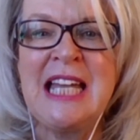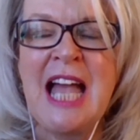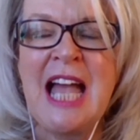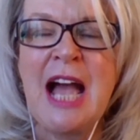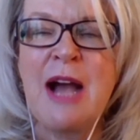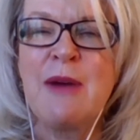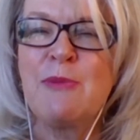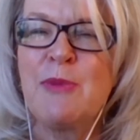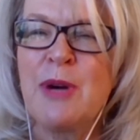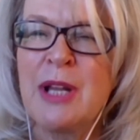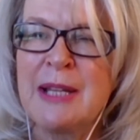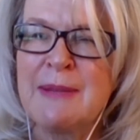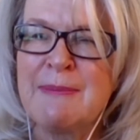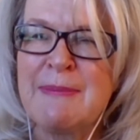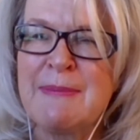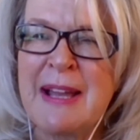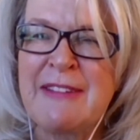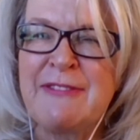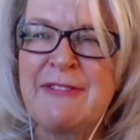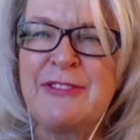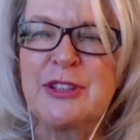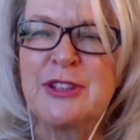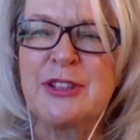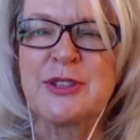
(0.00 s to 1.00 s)
And while it
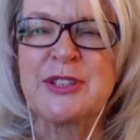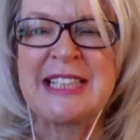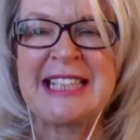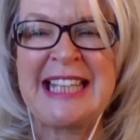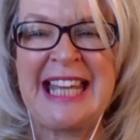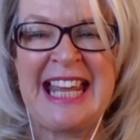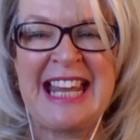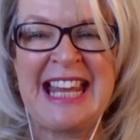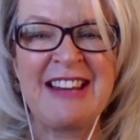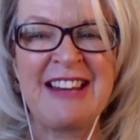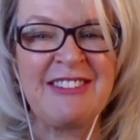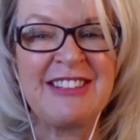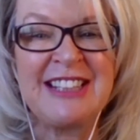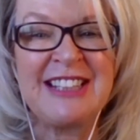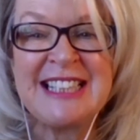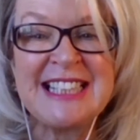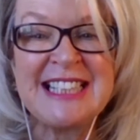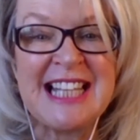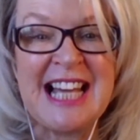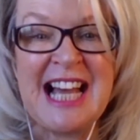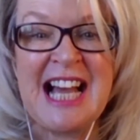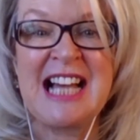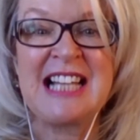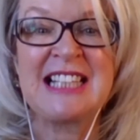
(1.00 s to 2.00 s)
may feel scary
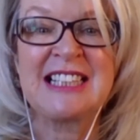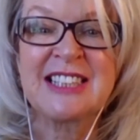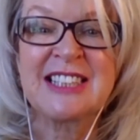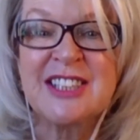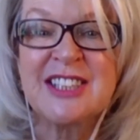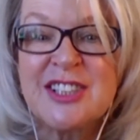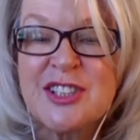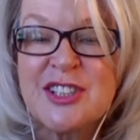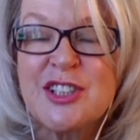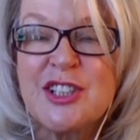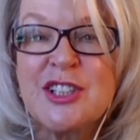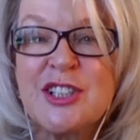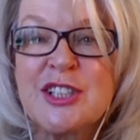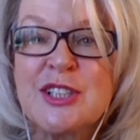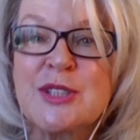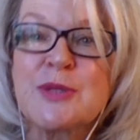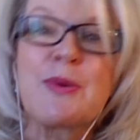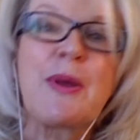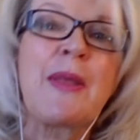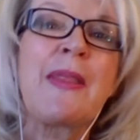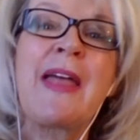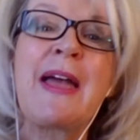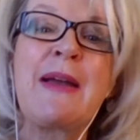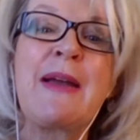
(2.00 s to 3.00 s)
to ask students
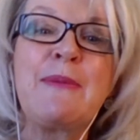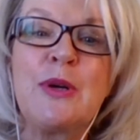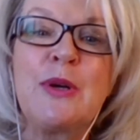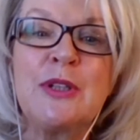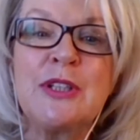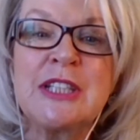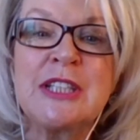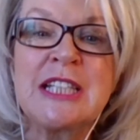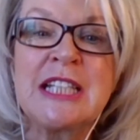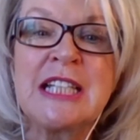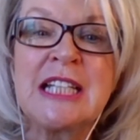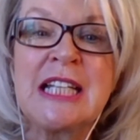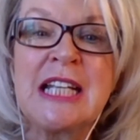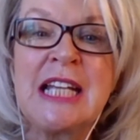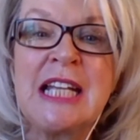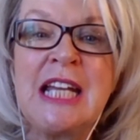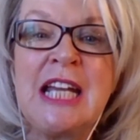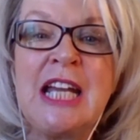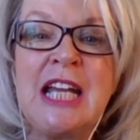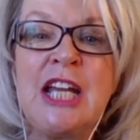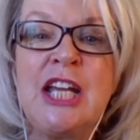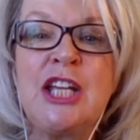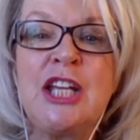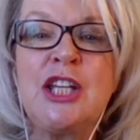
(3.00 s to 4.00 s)
what they want,
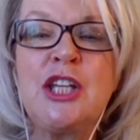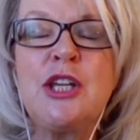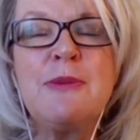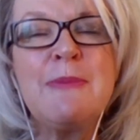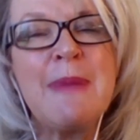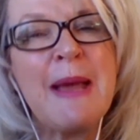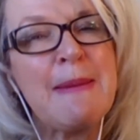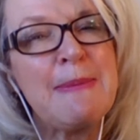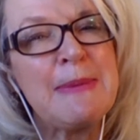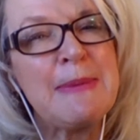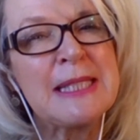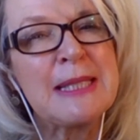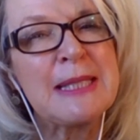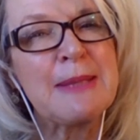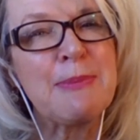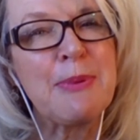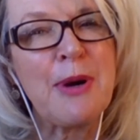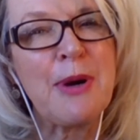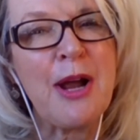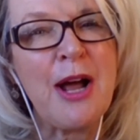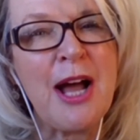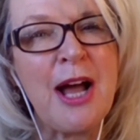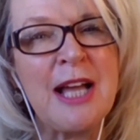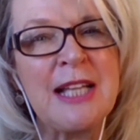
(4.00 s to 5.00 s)
you may be
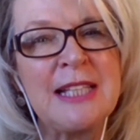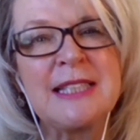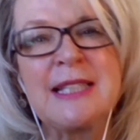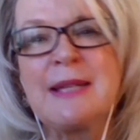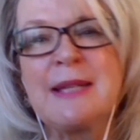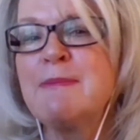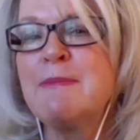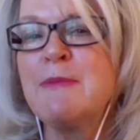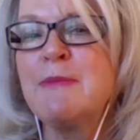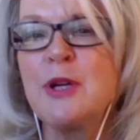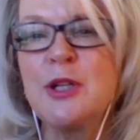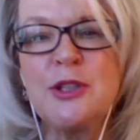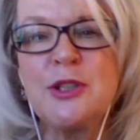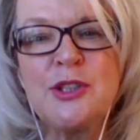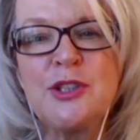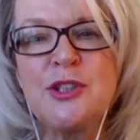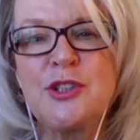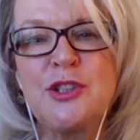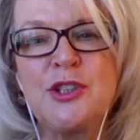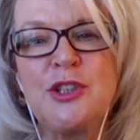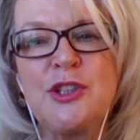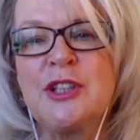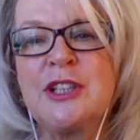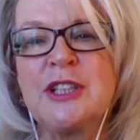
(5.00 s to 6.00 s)
surprised that most
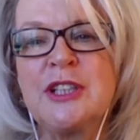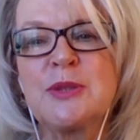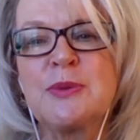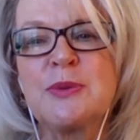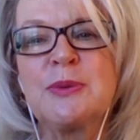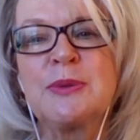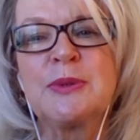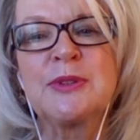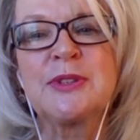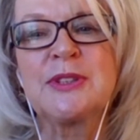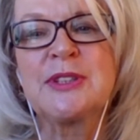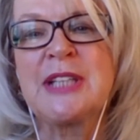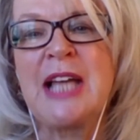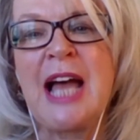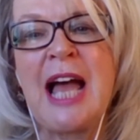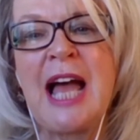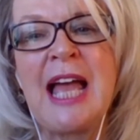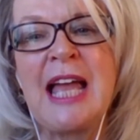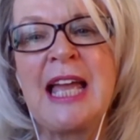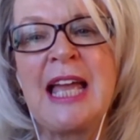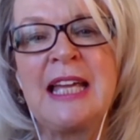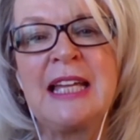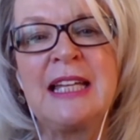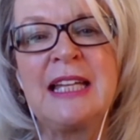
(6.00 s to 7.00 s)
students will
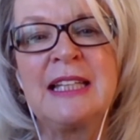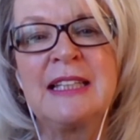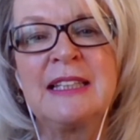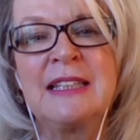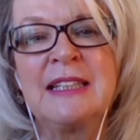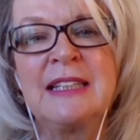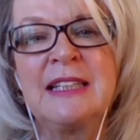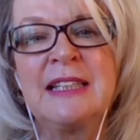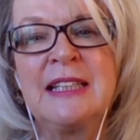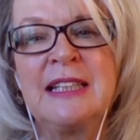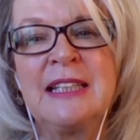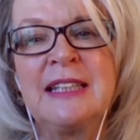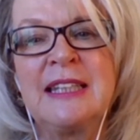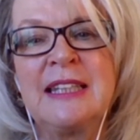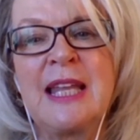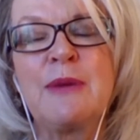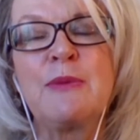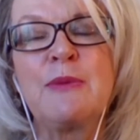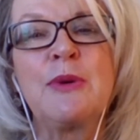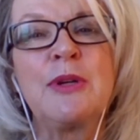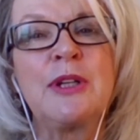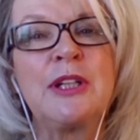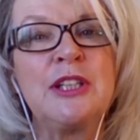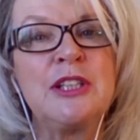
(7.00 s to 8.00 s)
say they
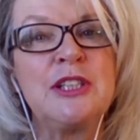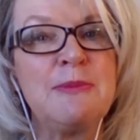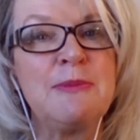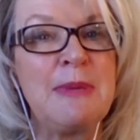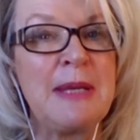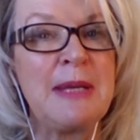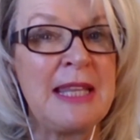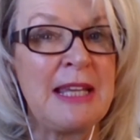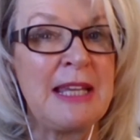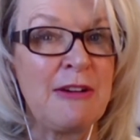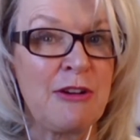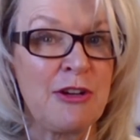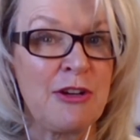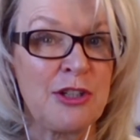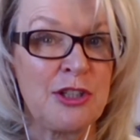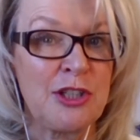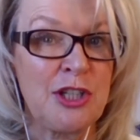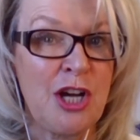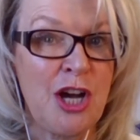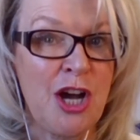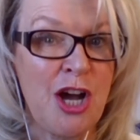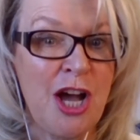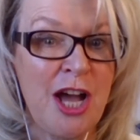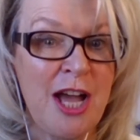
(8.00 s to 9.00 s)
want you to be there on
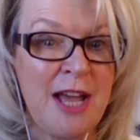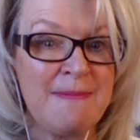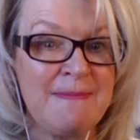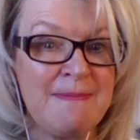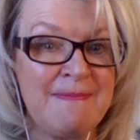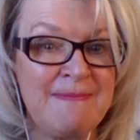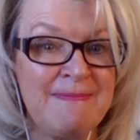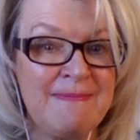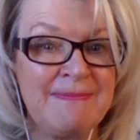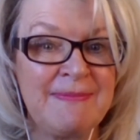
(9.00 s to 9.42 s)
time,